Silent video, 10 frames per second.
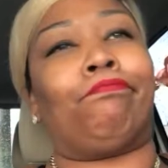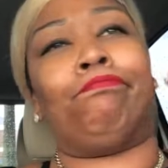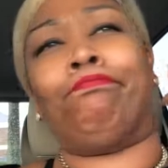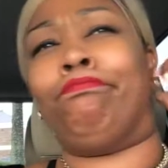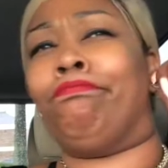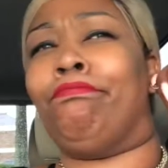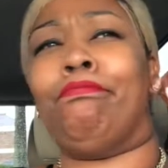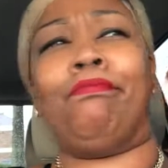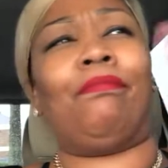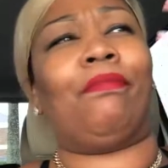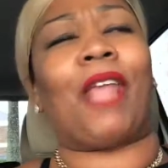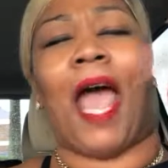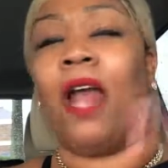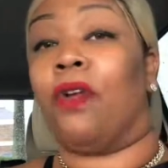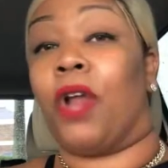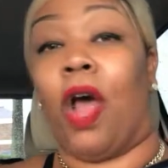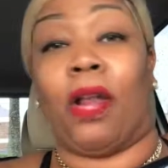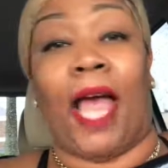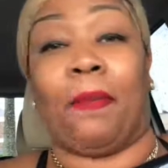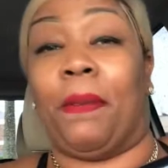I don't
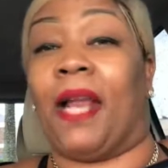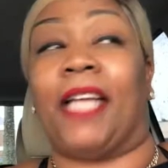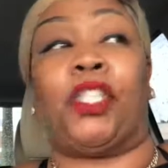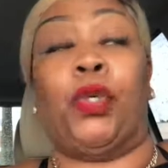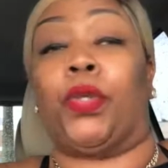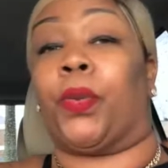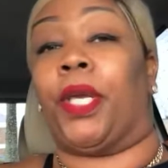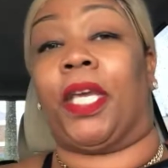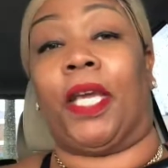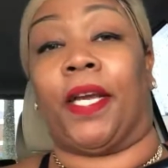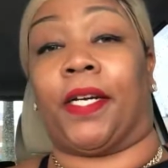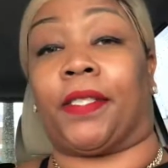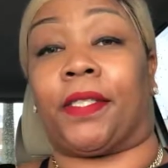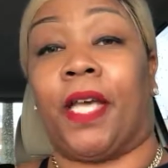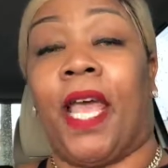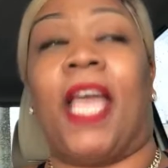know, maybe 2-3 years.